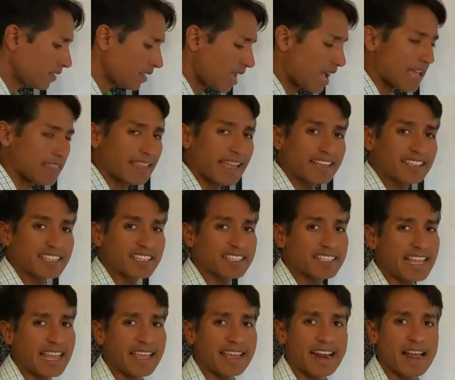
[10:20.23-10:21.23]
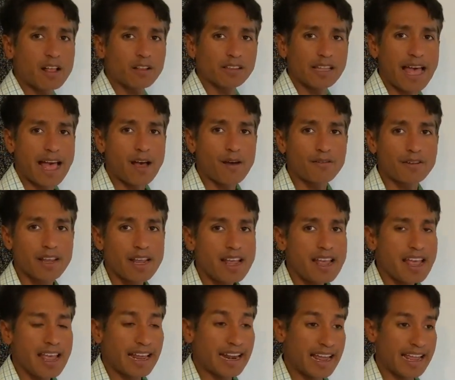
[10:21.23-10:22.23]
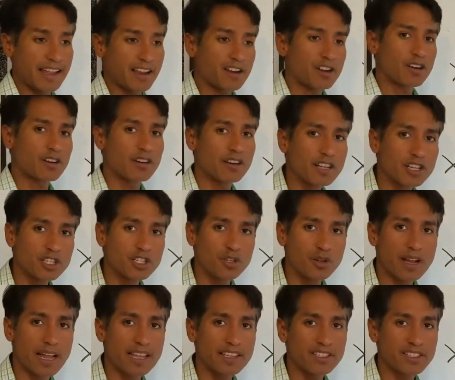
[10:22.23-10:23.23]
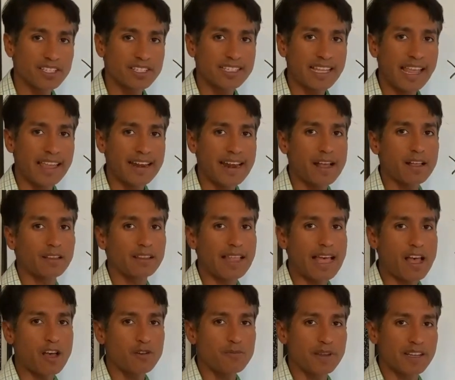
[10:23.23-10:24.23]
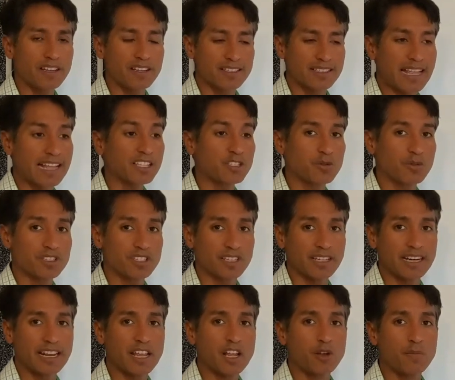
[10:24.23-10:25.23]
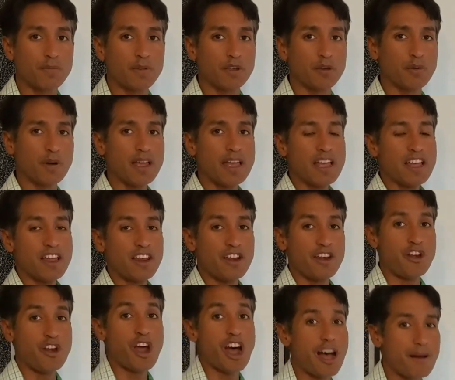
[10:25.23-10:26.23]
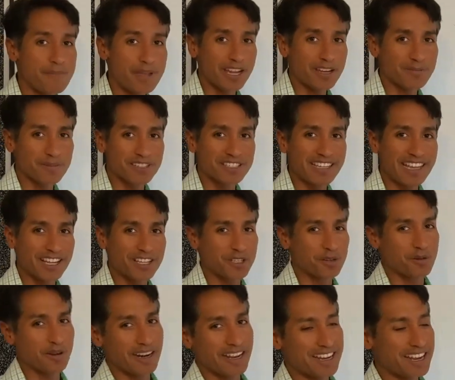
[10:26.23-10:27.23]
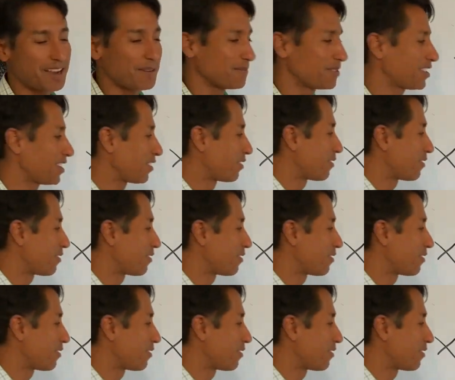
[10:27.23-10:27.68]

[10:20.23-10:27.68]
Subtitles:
I like to say it out loud, and I encourage you guys to say it out loud because that's what's going to help you not make mistakes when it comes to